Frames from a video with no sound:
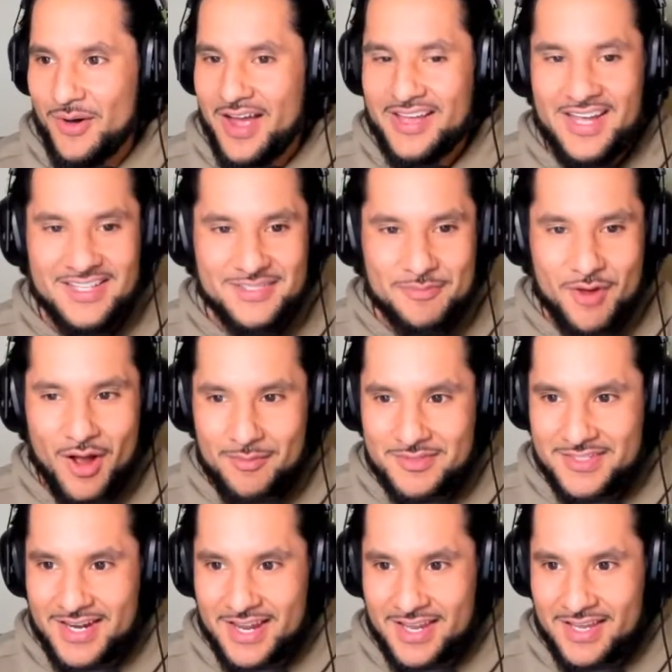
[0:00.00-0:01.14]
I got some comments
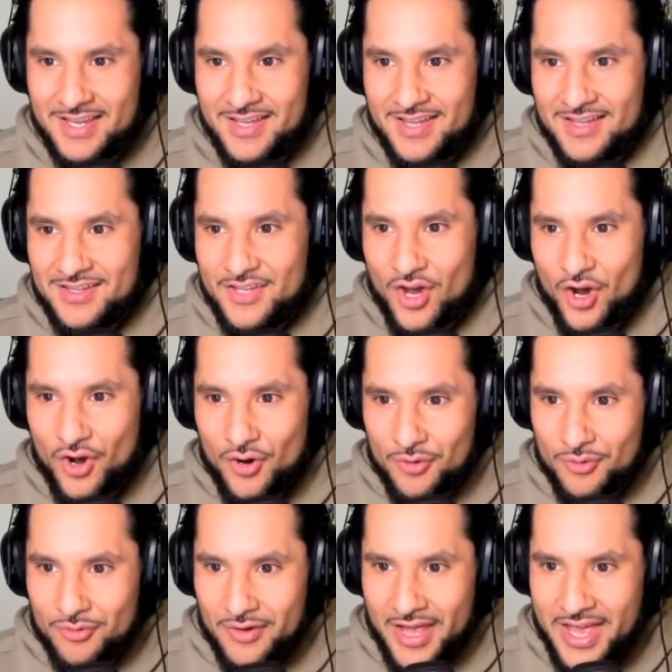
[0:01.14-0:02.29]
tonight.
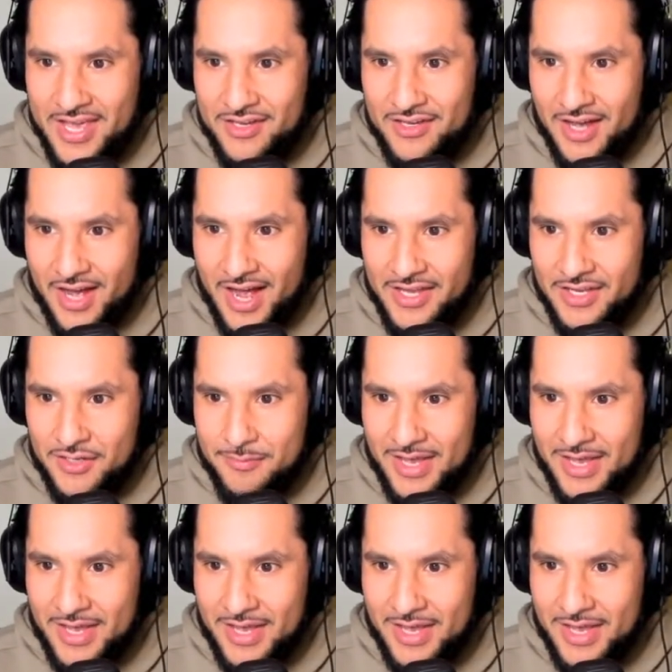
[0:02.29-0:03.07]
Yo, hey, hi, good